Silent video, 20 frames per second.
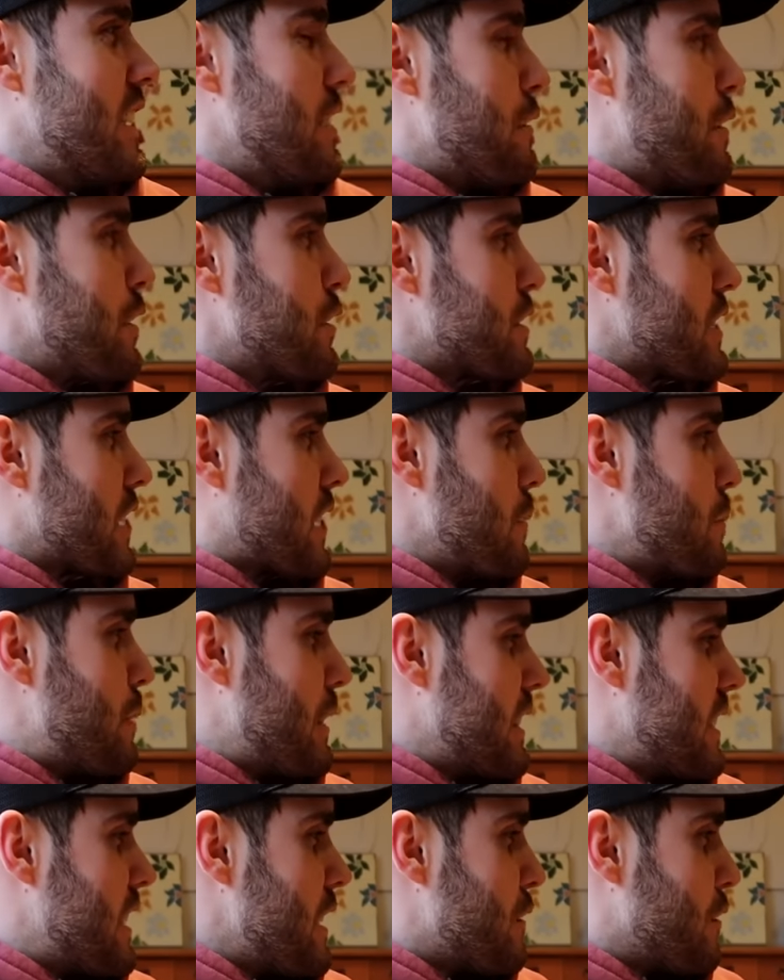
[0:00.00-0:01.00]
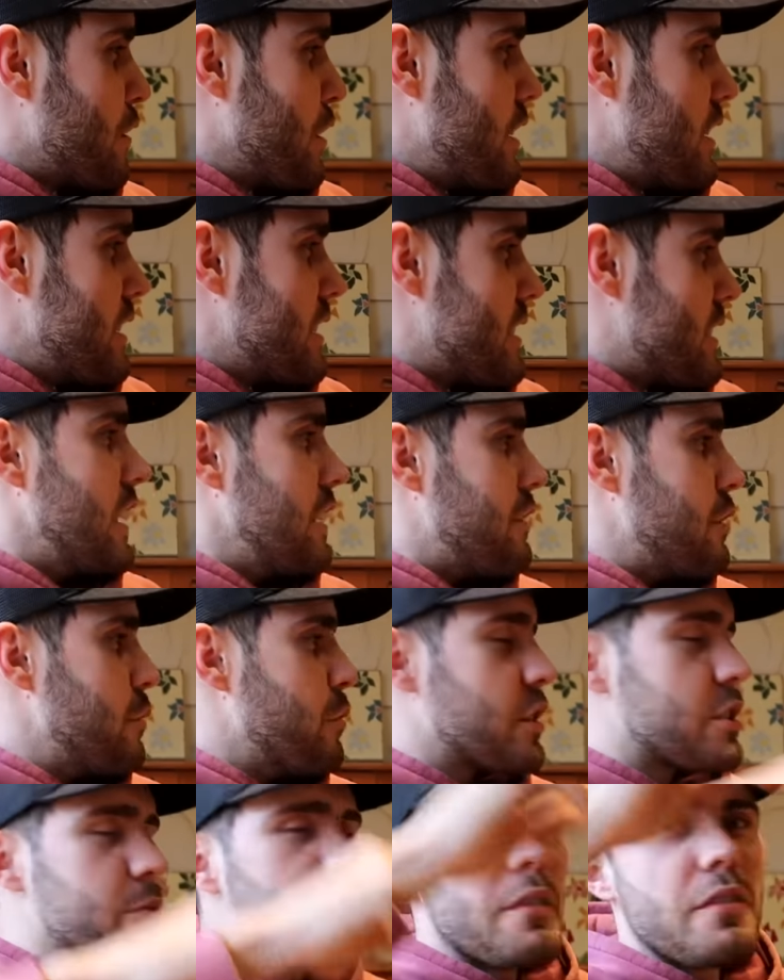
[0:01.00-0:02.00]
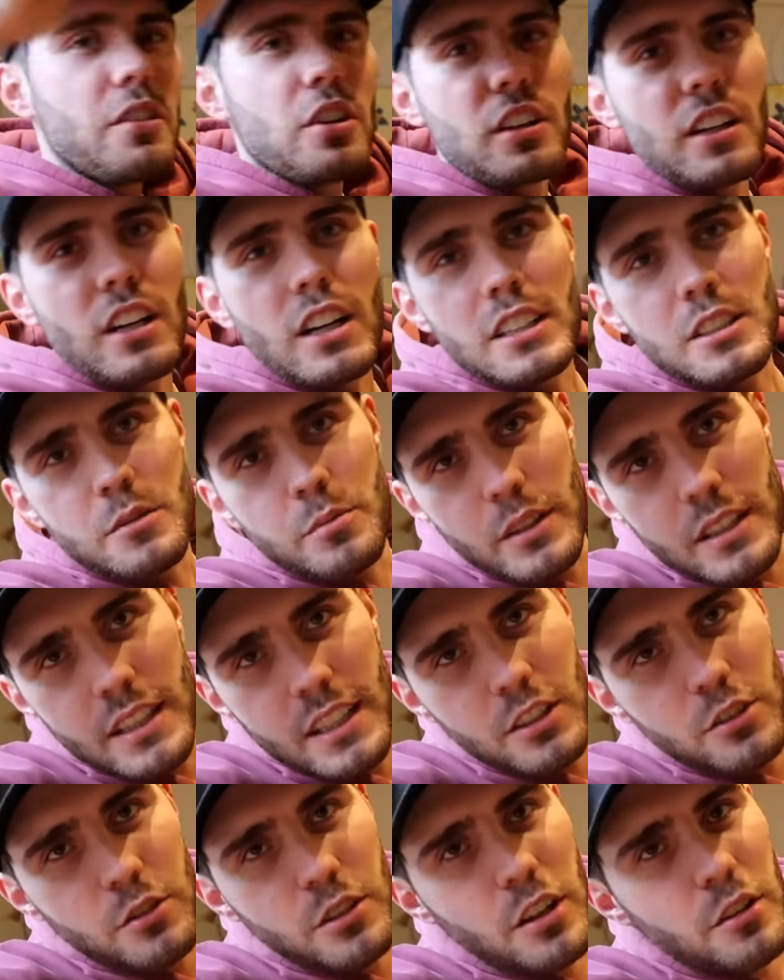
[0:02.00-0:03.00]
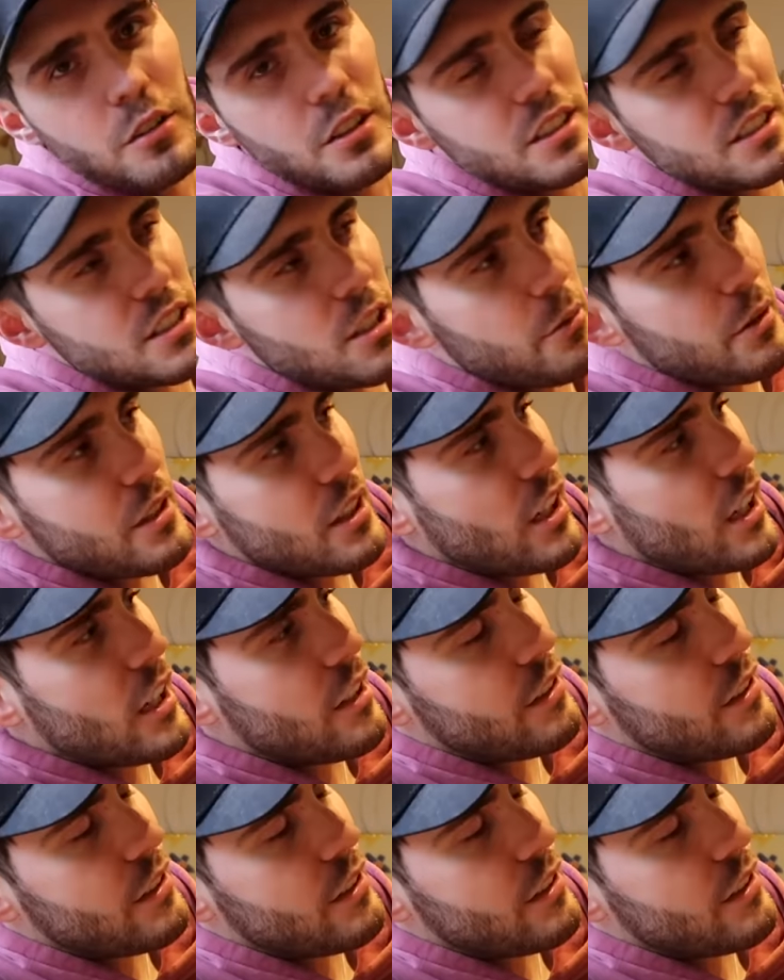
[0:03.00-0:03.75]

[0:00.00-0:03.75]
feels like a big difference. If you watch my vlog last week, then you'll know that Zoe and I